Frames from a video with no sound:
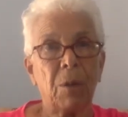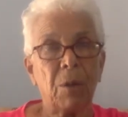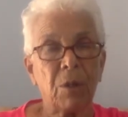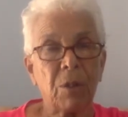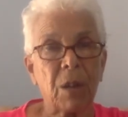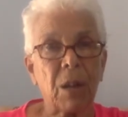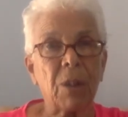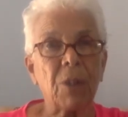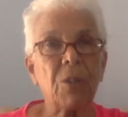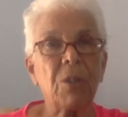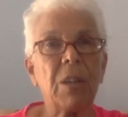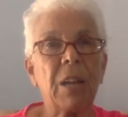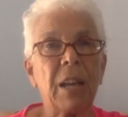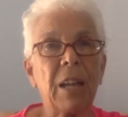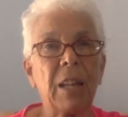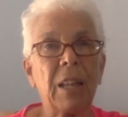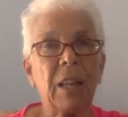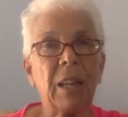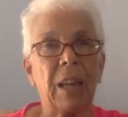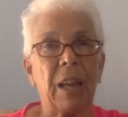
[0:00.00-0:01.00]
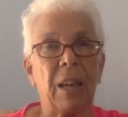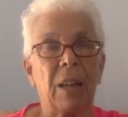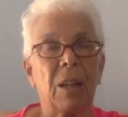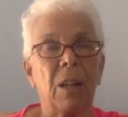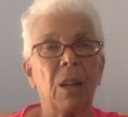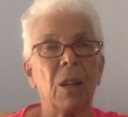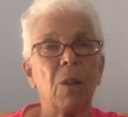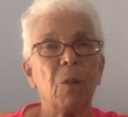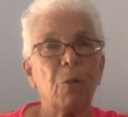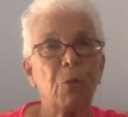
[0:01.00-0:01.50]
Tuck your tail again.
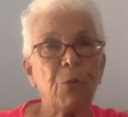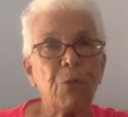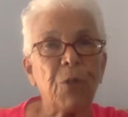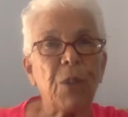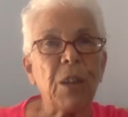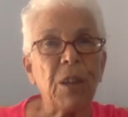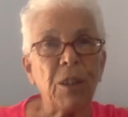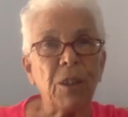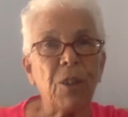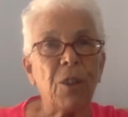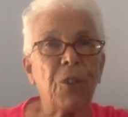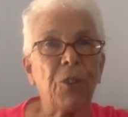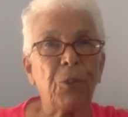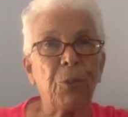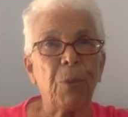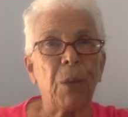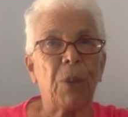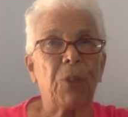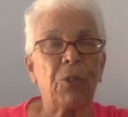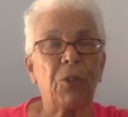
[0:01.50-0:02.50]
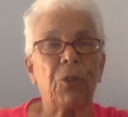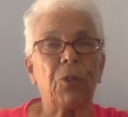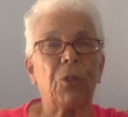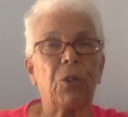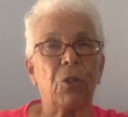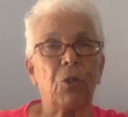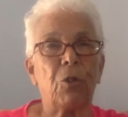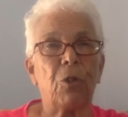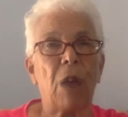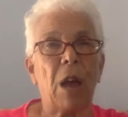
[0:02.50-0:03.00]
Feel those muscles
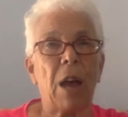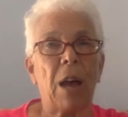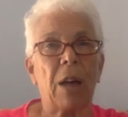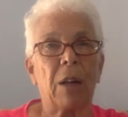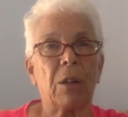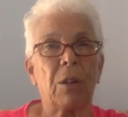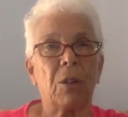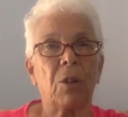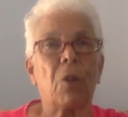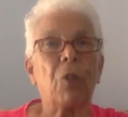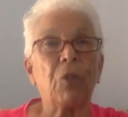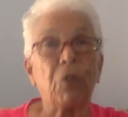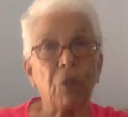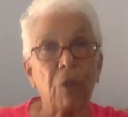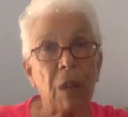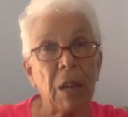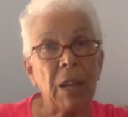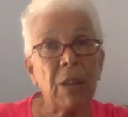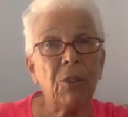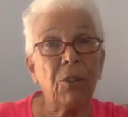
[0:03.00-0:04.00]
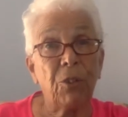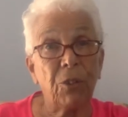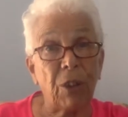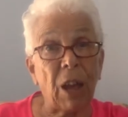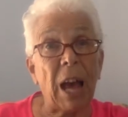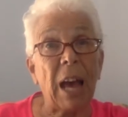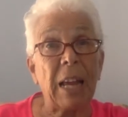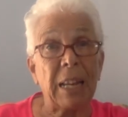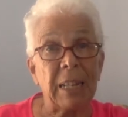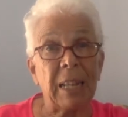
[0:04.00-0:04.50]
contract. Those are
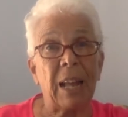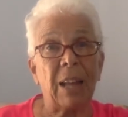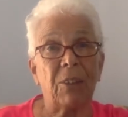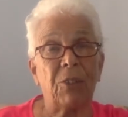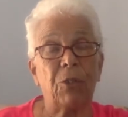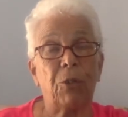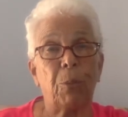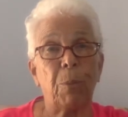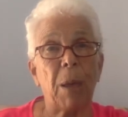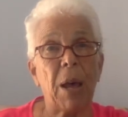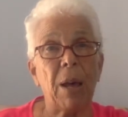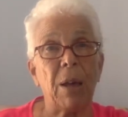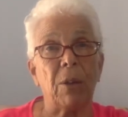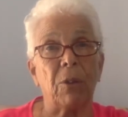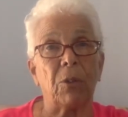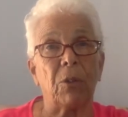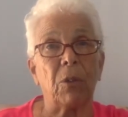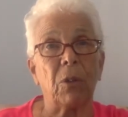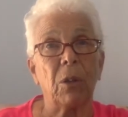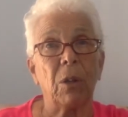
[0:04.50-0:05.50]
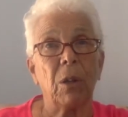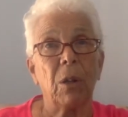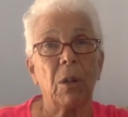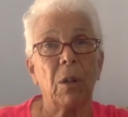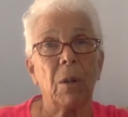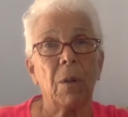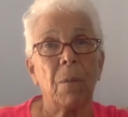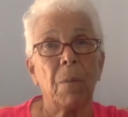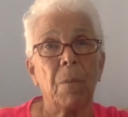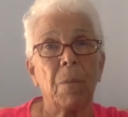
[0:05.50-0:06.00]
inside that space.
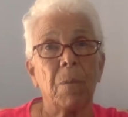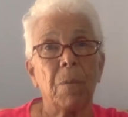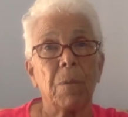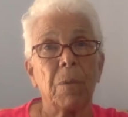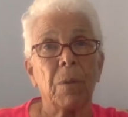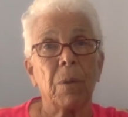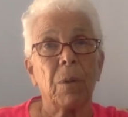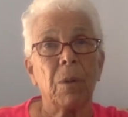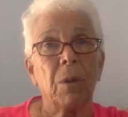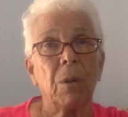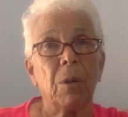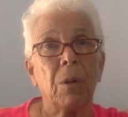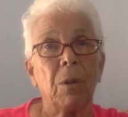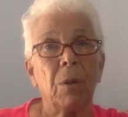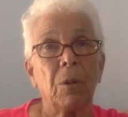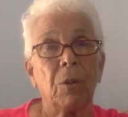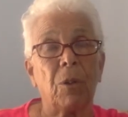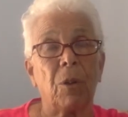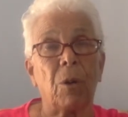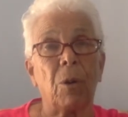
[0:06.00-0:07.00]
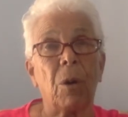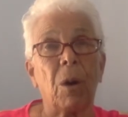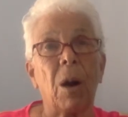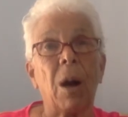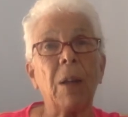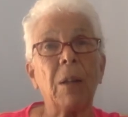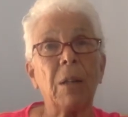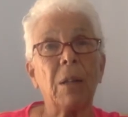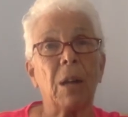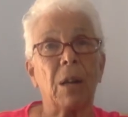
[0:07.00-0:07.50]
So
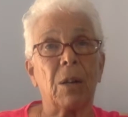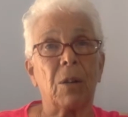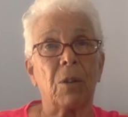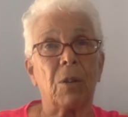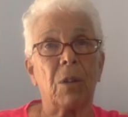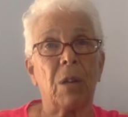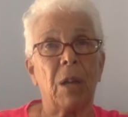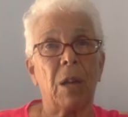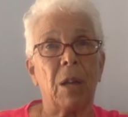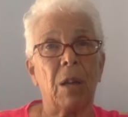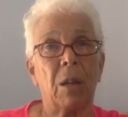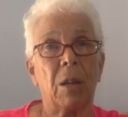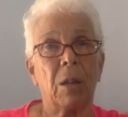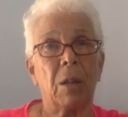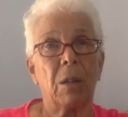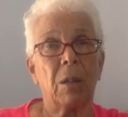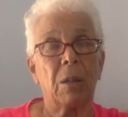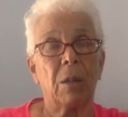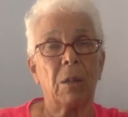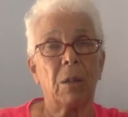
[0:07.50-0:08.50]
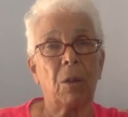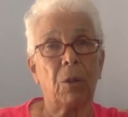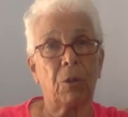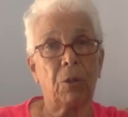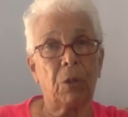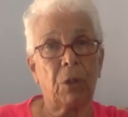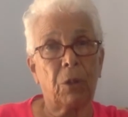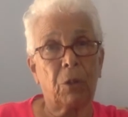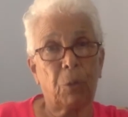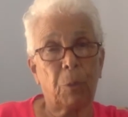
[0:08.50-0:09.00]
untuck your tail.
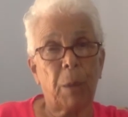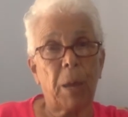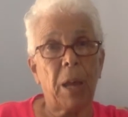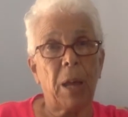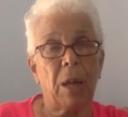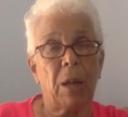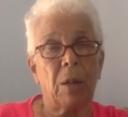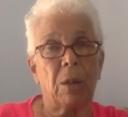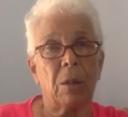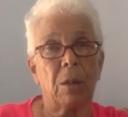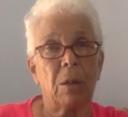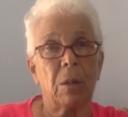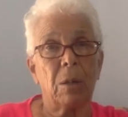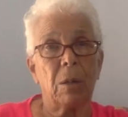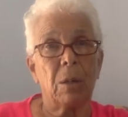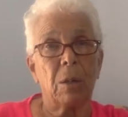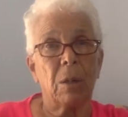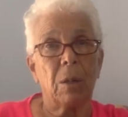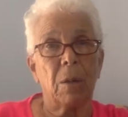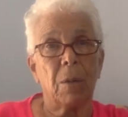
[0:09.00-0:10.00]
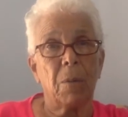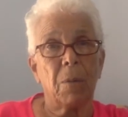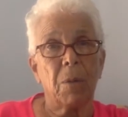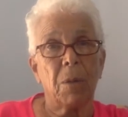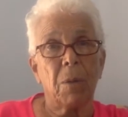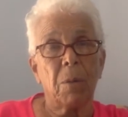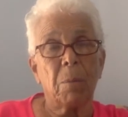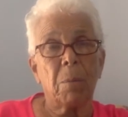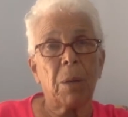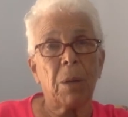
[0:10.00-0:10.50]
Those expand.
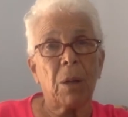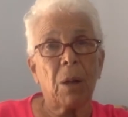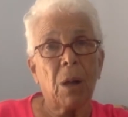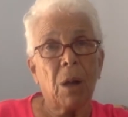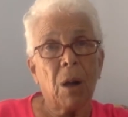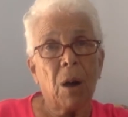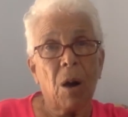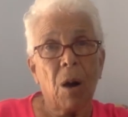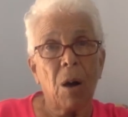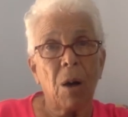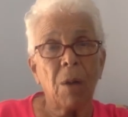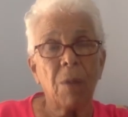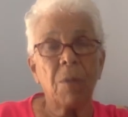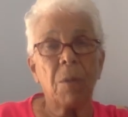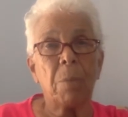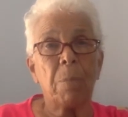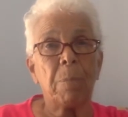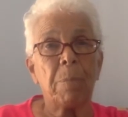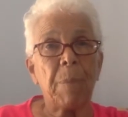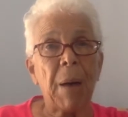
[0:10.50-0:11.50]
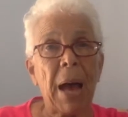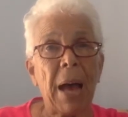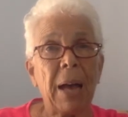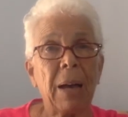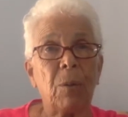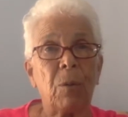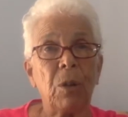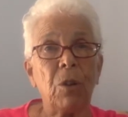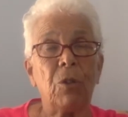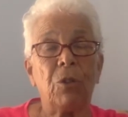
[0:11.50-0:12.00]
But the
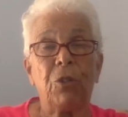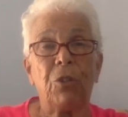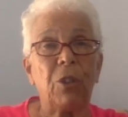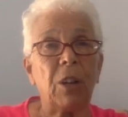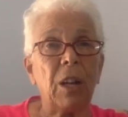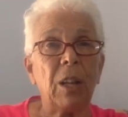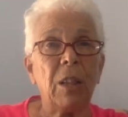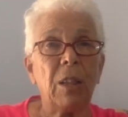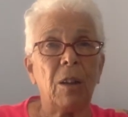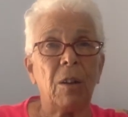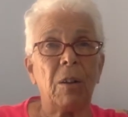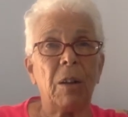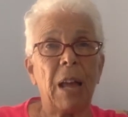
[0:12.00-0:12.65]
back, when you're sitting there